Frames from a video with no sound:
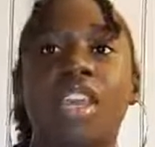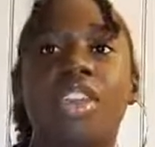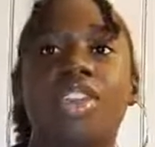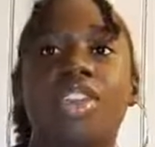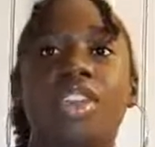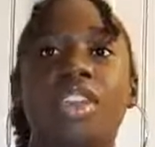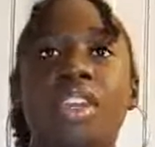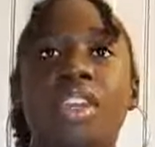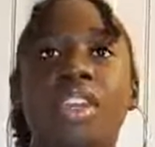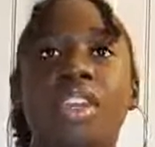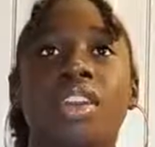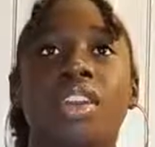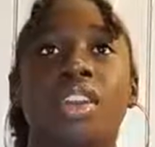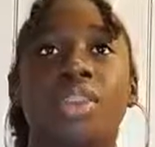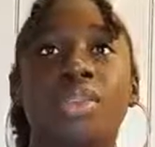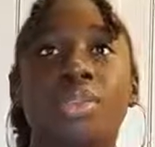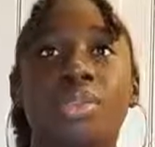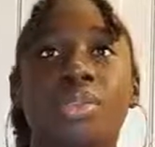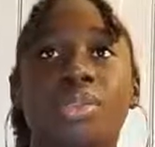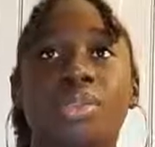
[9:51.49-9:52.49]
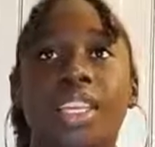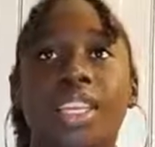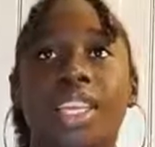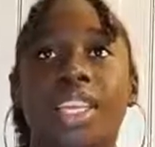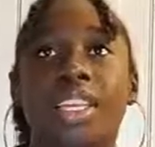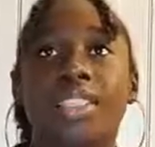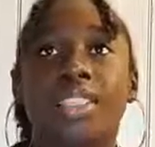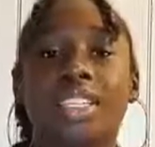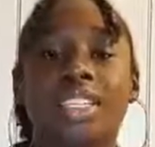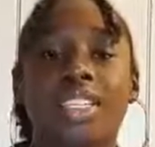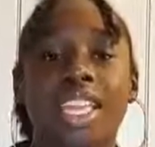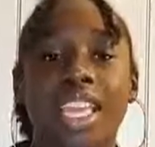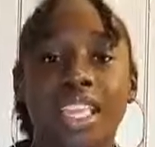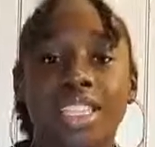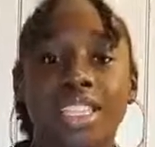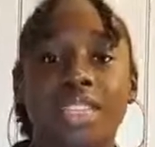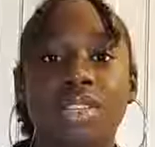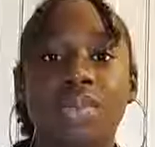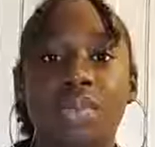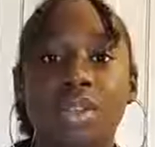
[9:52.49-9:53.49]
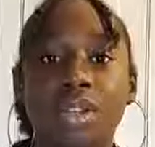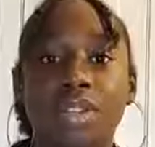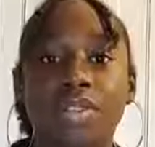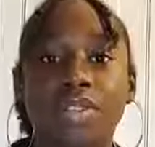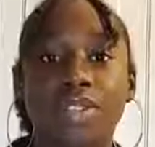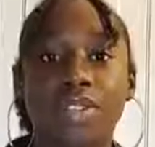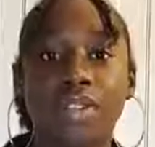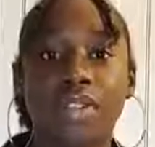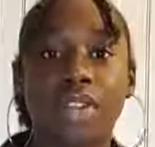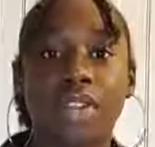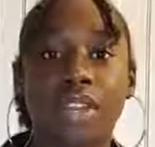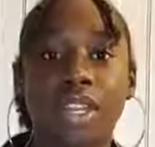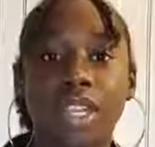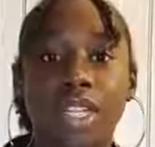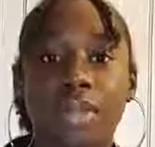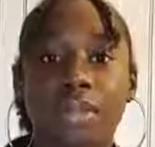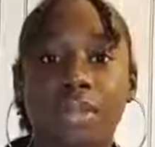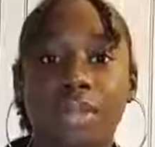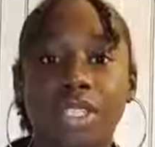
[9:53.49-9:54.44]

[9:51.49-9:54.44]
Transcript: You're going to go through things. And yes, it will feel hard.